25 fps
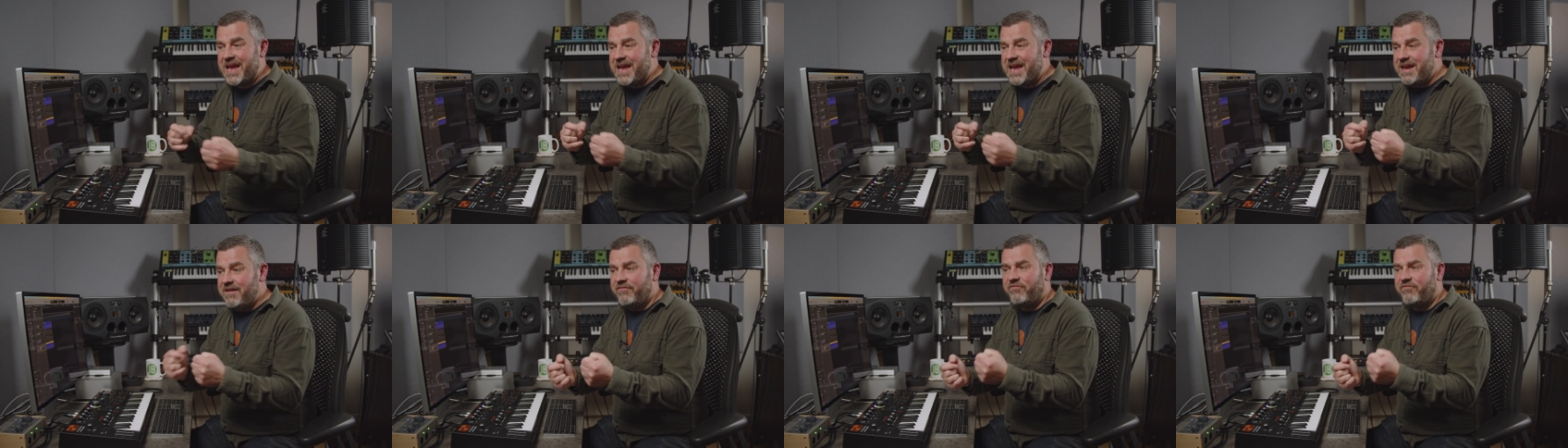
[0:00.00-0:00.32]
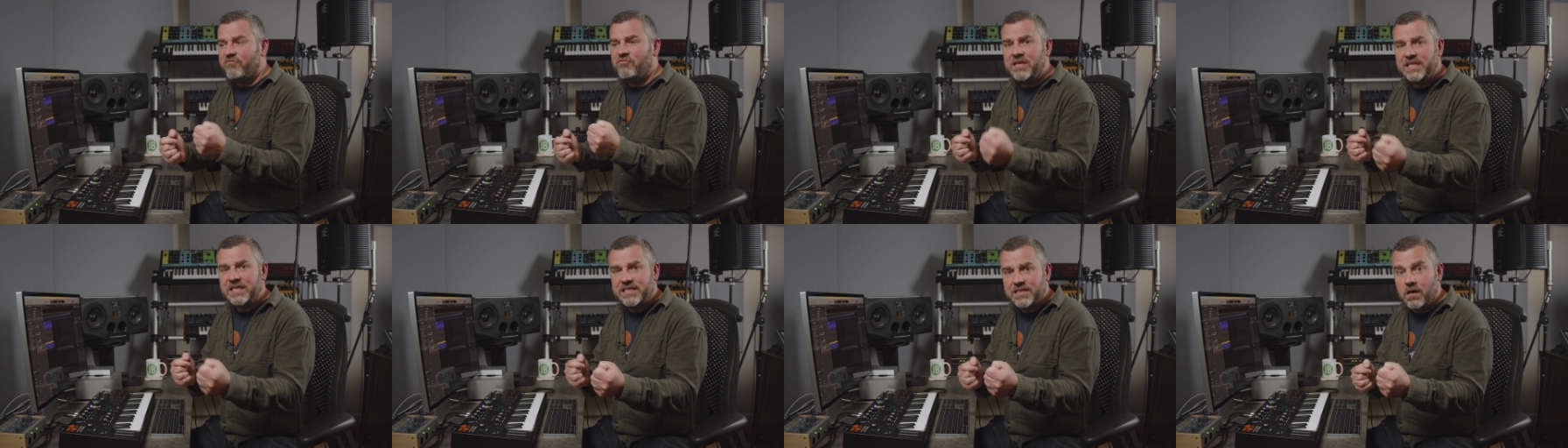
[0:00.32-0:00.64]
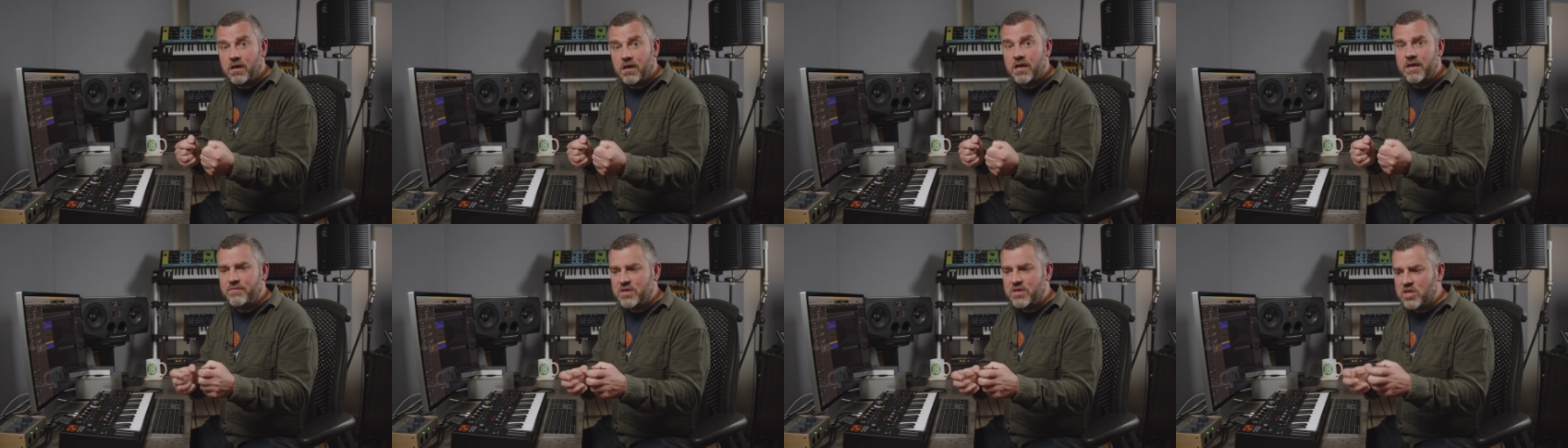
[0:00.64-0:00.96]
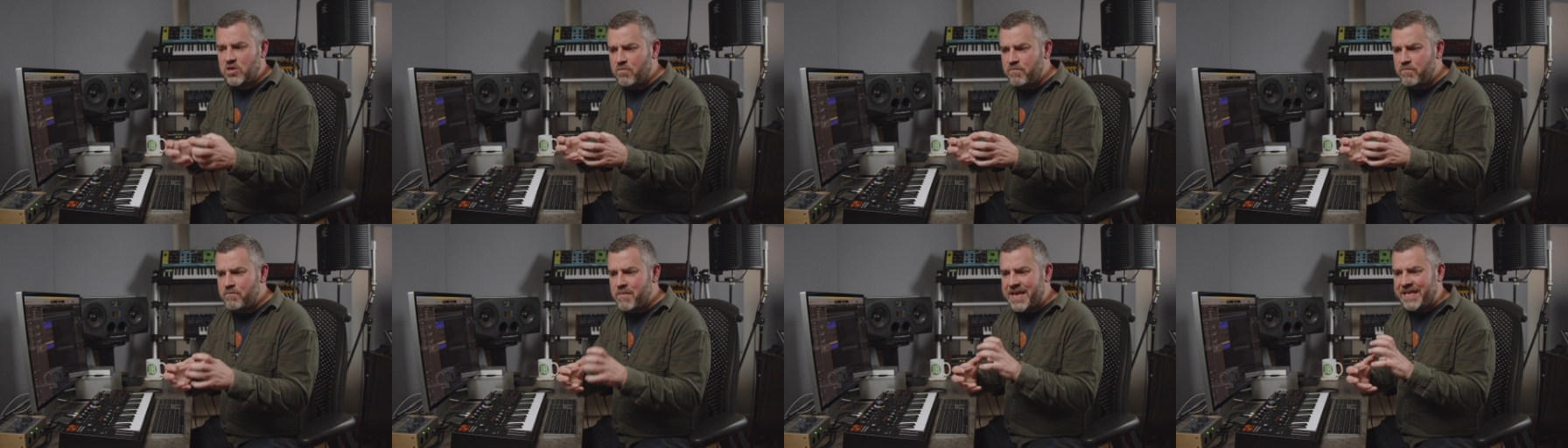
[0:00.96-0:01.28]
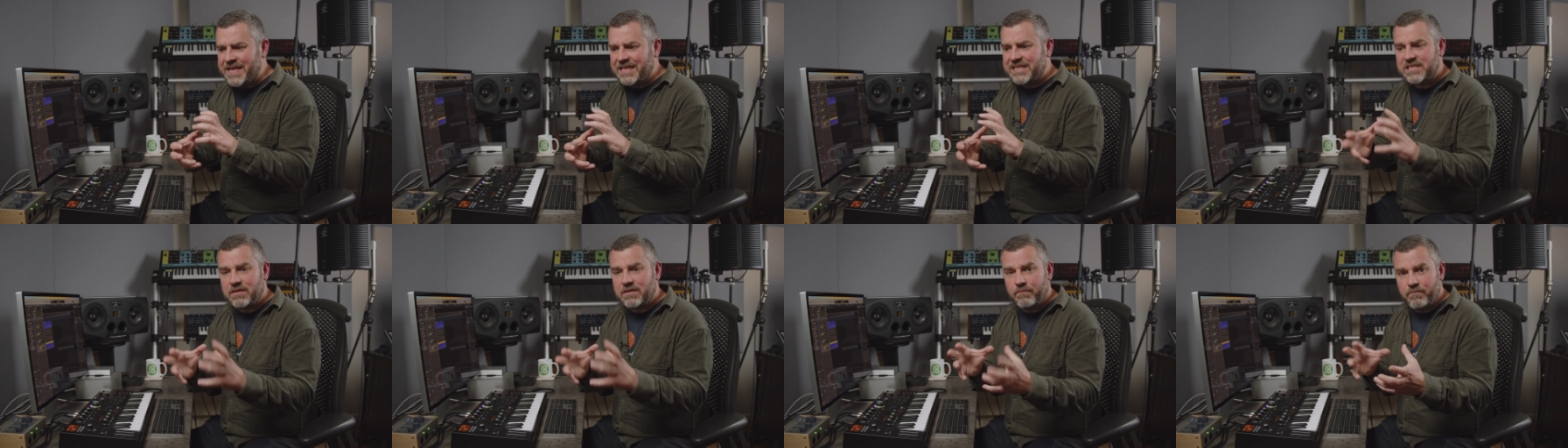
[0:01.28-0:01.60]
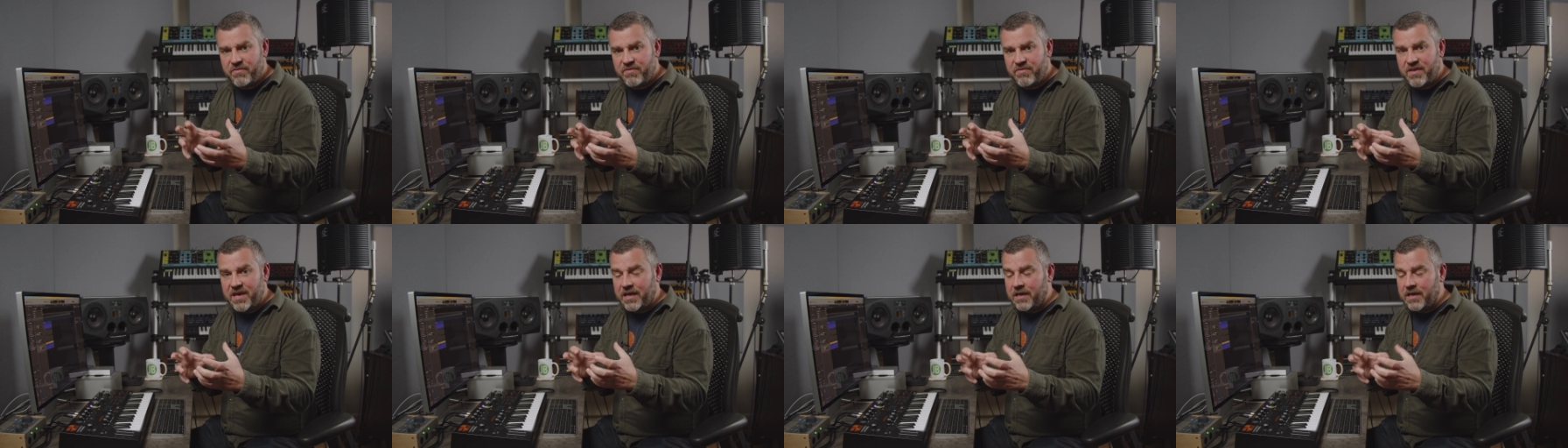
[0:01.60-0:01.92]
every time you make
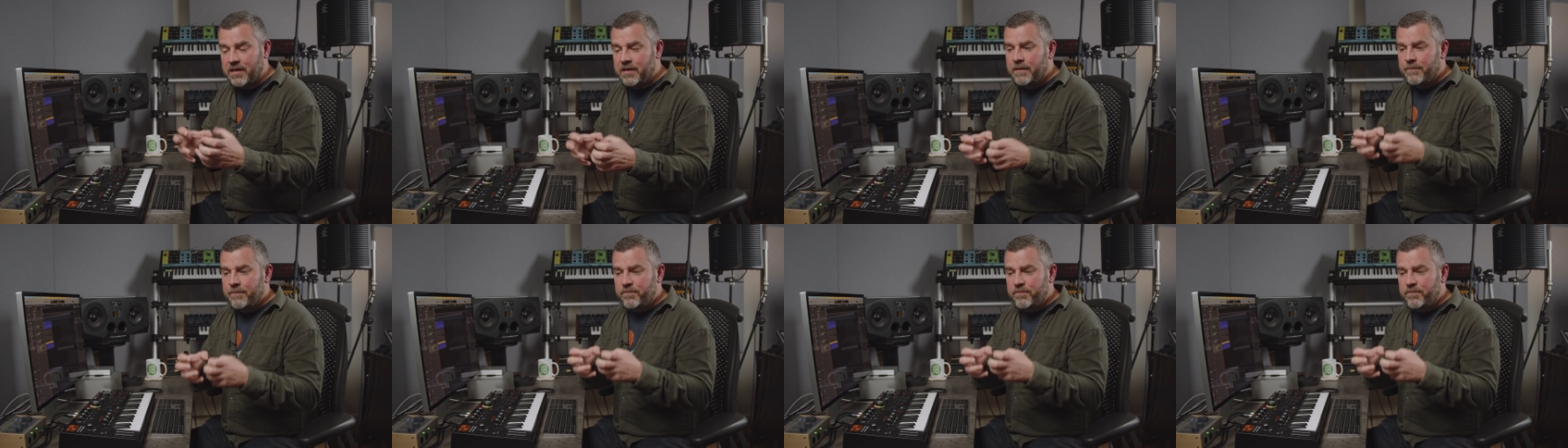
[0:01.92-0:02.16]
something